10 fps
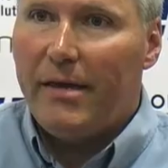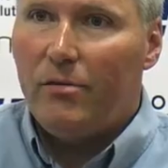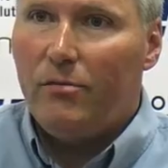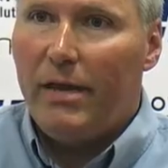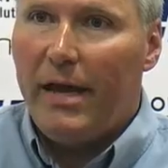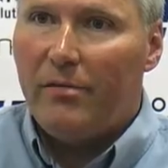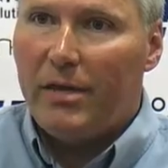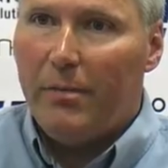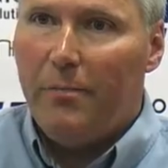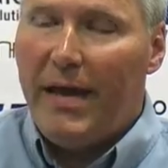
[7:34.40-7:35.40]
on how
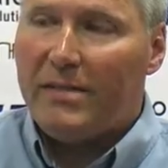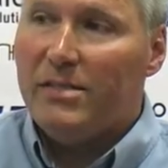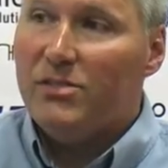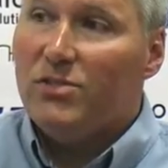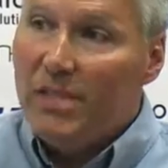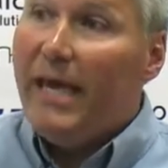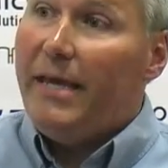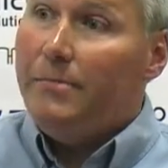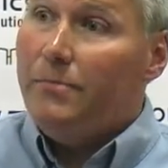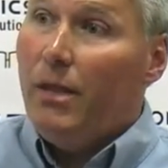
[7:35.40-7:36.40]
the impact is today.